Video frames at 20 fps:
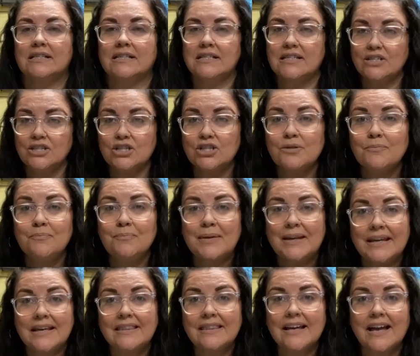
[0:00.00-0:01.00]
This should
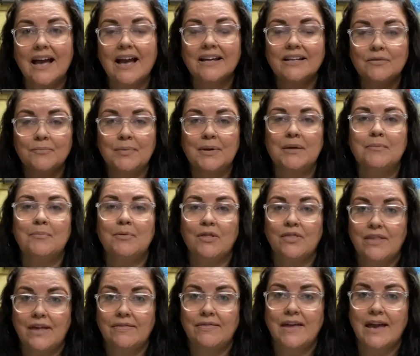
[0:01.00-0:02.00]
be the kind of people
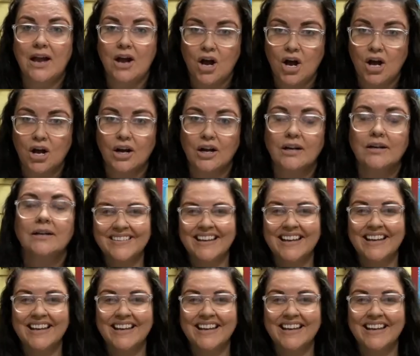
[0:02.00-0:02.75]
that they are.